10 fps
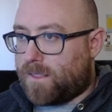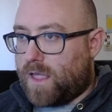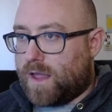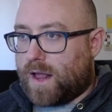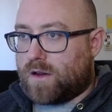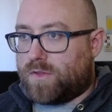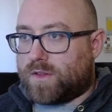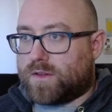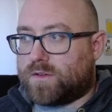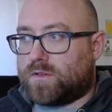And I don't
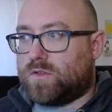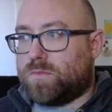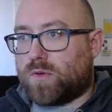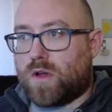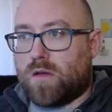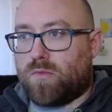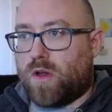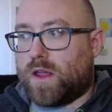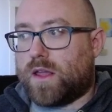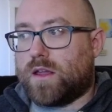think this is super
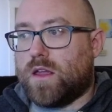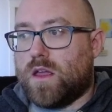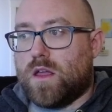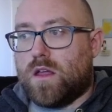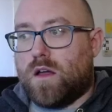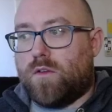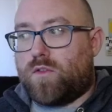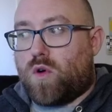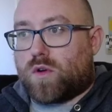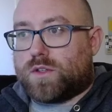groundbreaking. Of
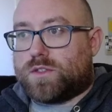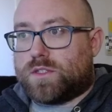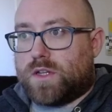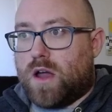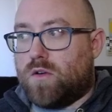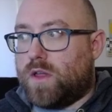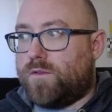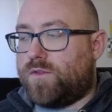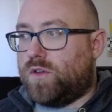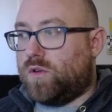course,
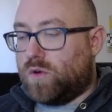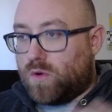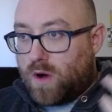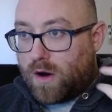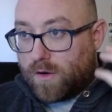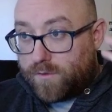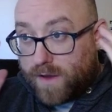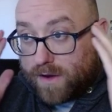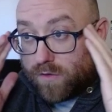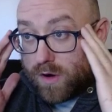if you are a
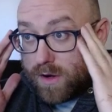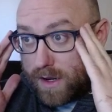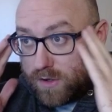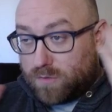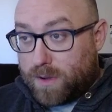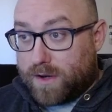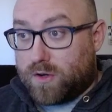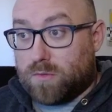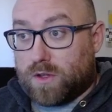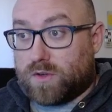favorite and you bet
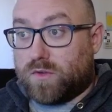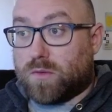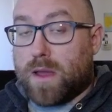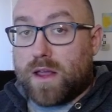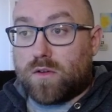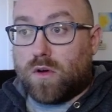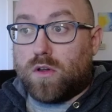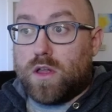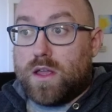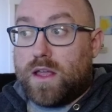too much of your
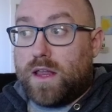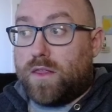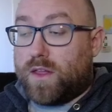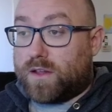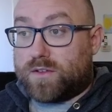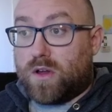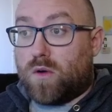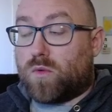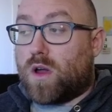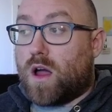bankroll and things go
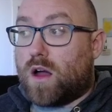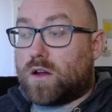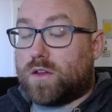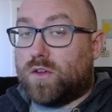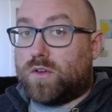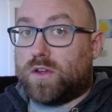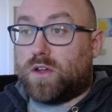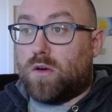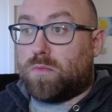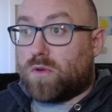wrong, you could
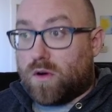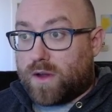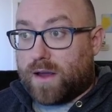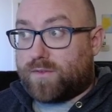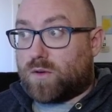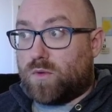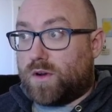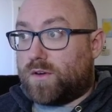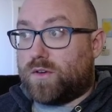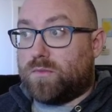go broke after one
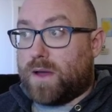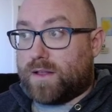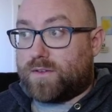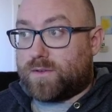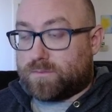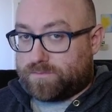or two bets.